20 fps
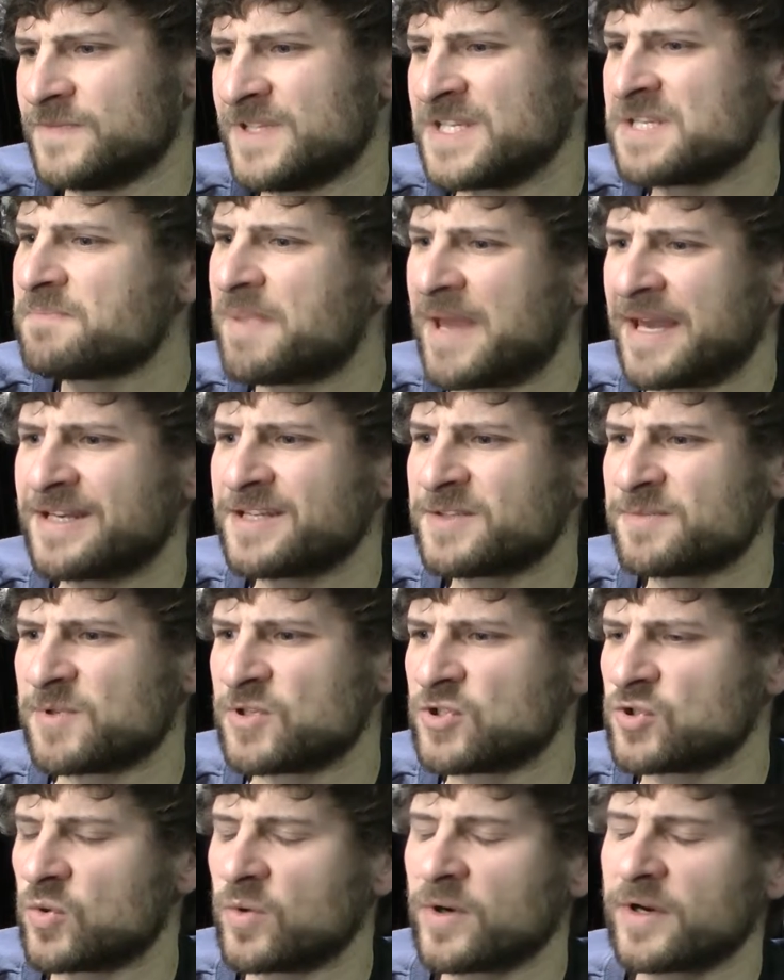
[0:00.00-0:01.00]
this band has
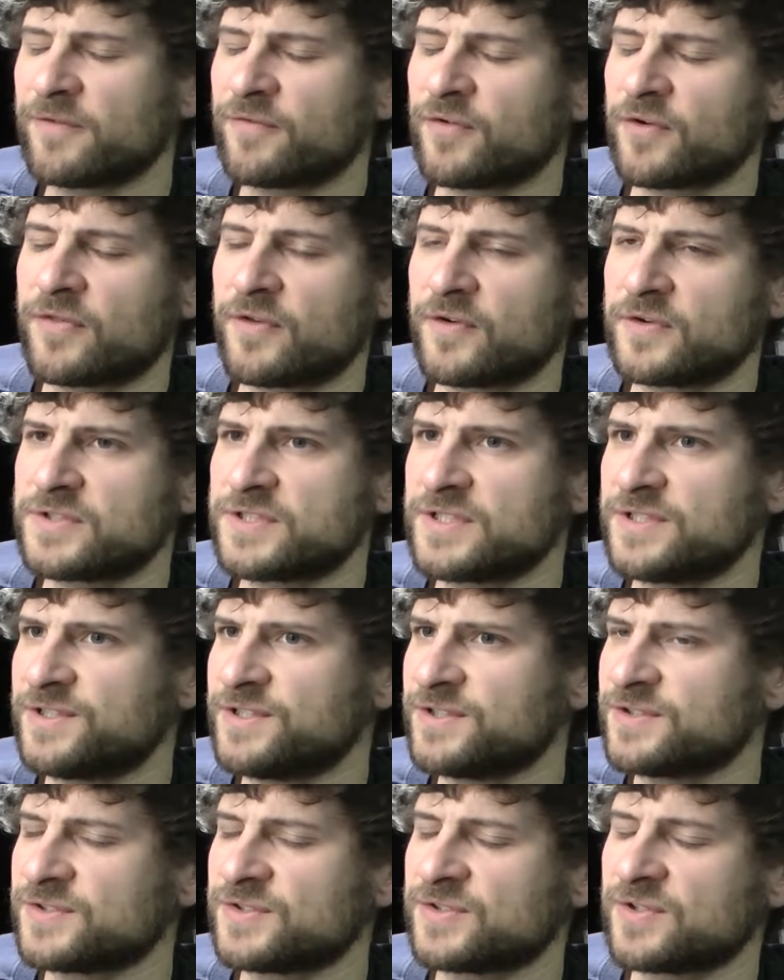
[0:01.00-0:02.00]
been touring for thirteen
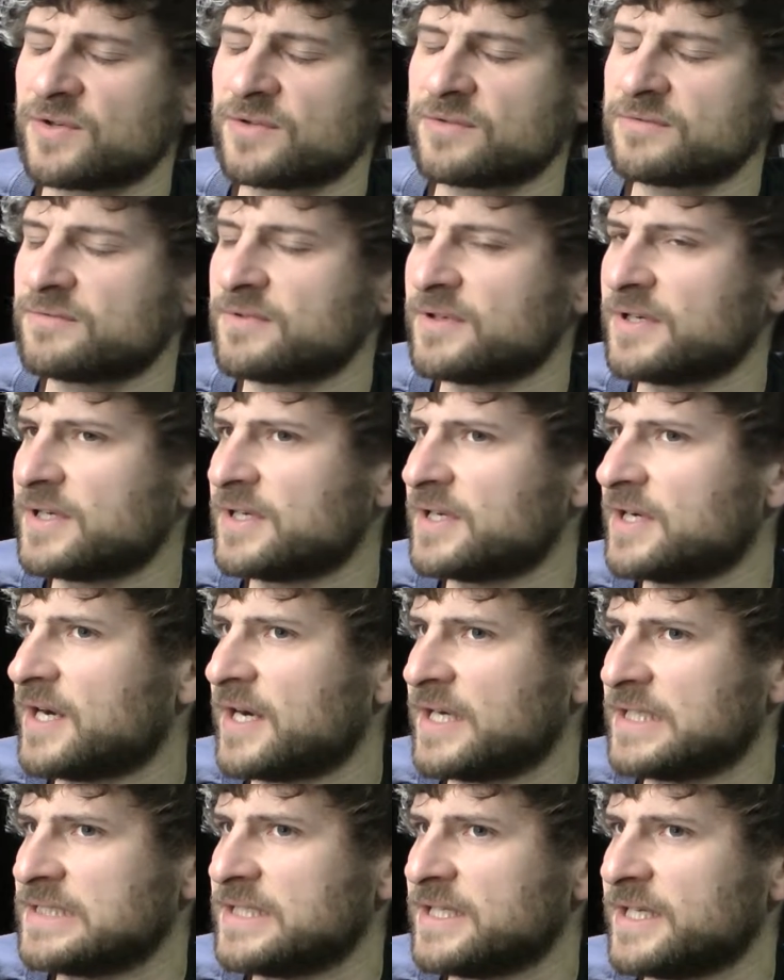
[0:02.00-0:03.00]
years, so
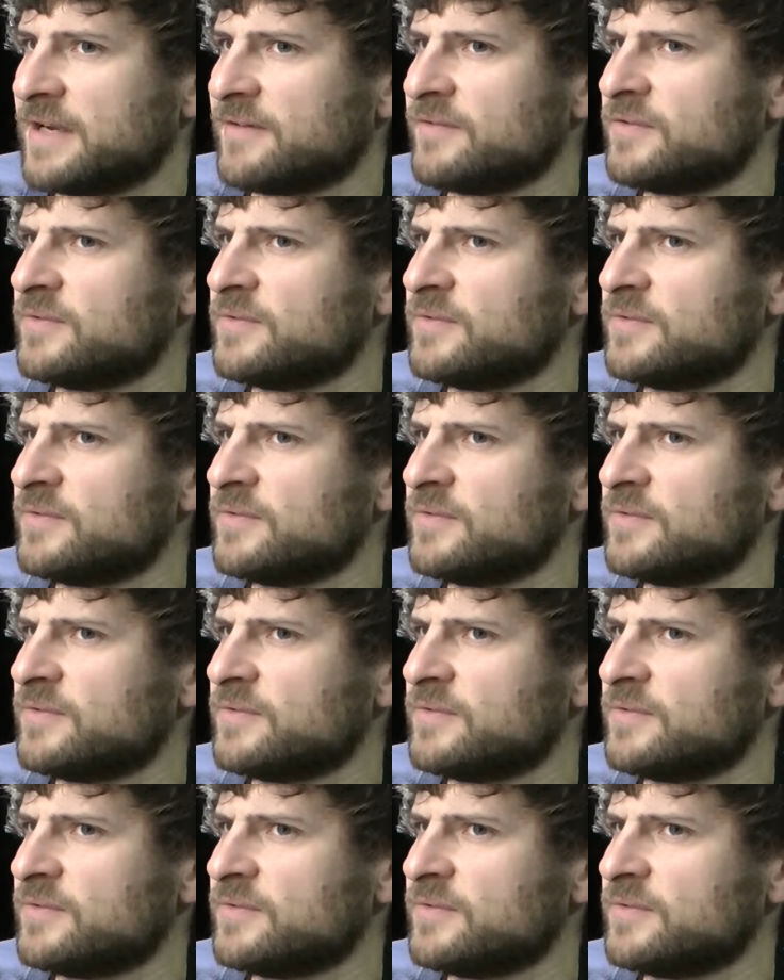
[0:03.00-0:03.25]
I think